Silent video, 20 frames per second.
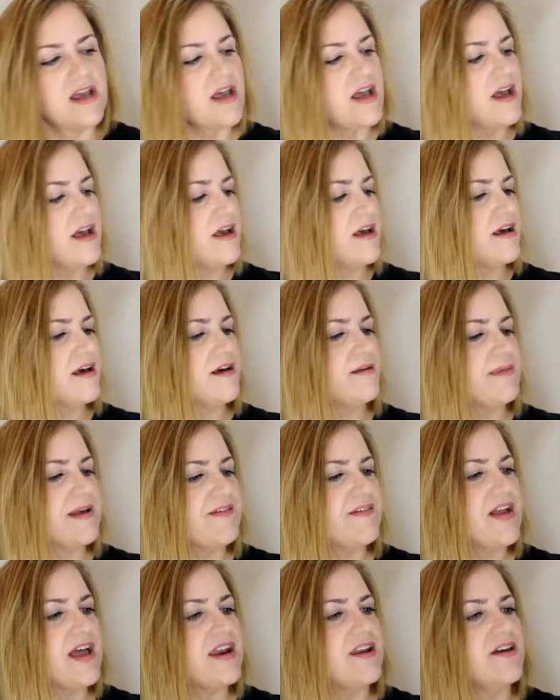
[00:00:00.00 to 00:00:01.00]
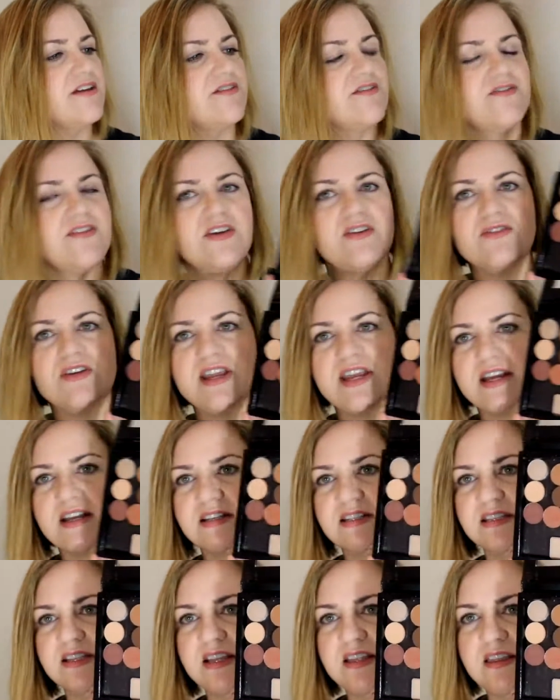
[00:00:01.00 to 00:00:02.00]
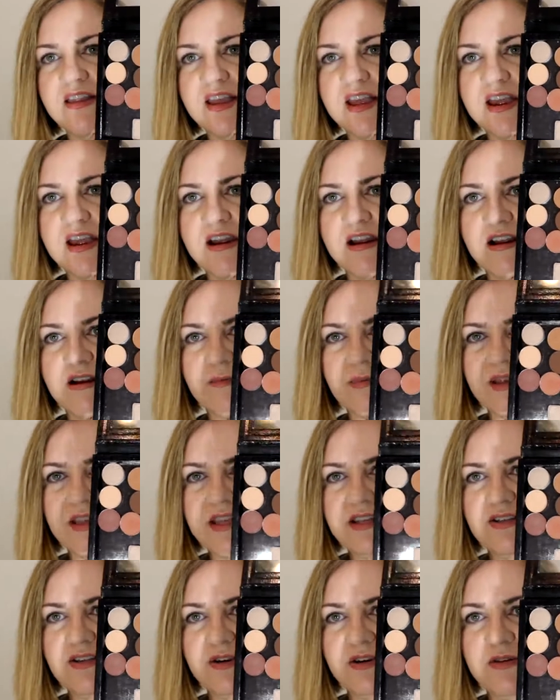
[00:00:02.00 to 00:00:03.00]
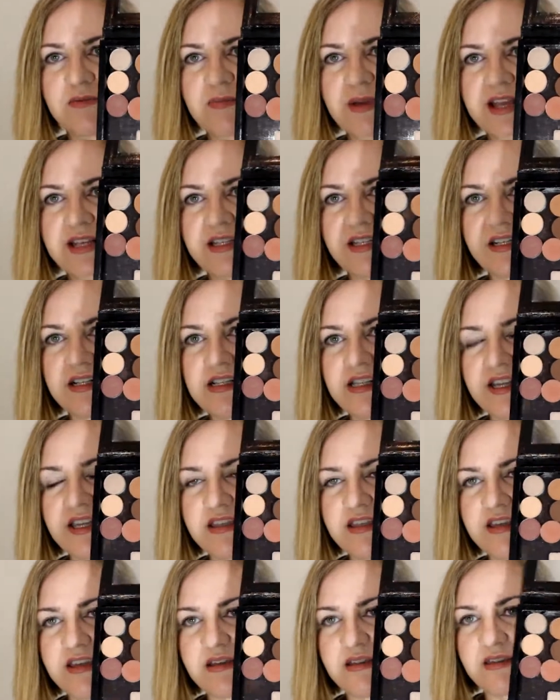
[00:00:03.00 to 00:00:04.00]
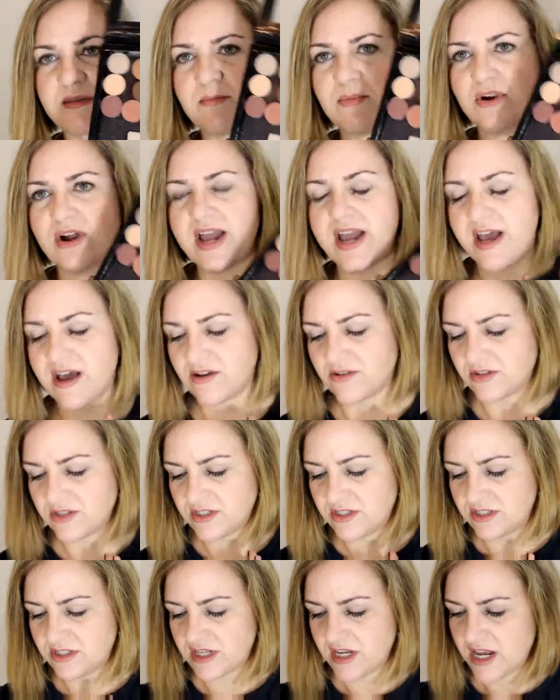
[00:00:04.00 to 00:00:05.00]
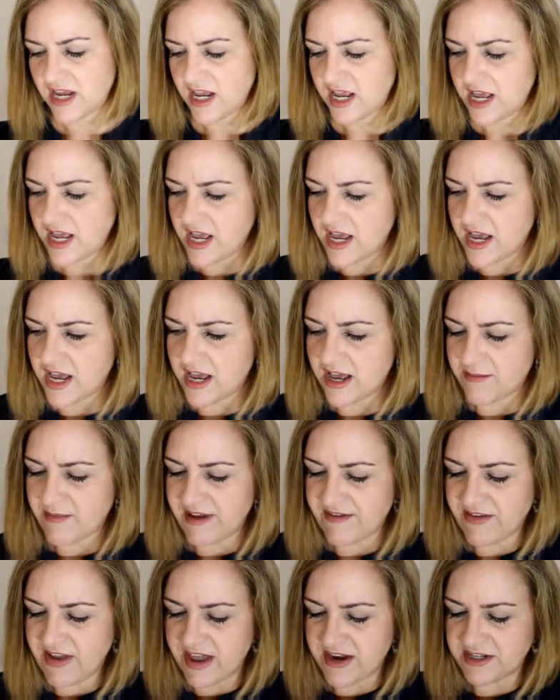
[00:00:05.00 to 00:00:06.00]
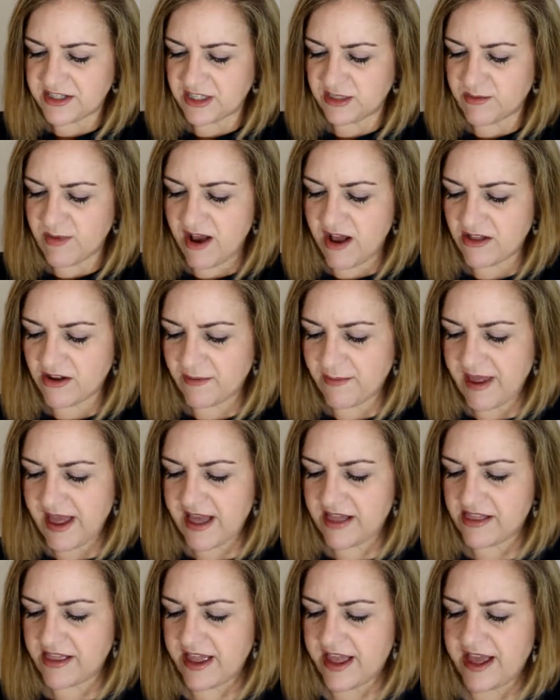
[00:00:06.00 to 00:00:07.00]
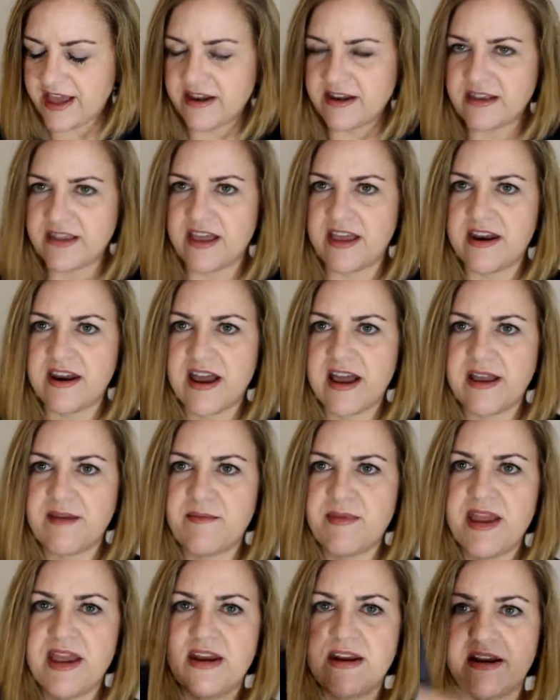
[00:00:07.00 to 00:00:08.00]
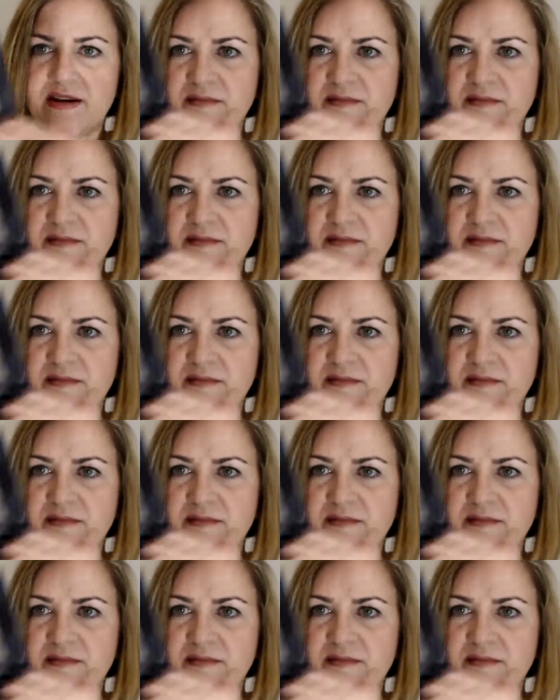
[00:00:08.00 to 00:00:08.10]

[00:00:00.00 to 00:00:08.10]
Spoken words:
I've got a few NYX in there, but these are basically the browns. I've got a smaller palette that I made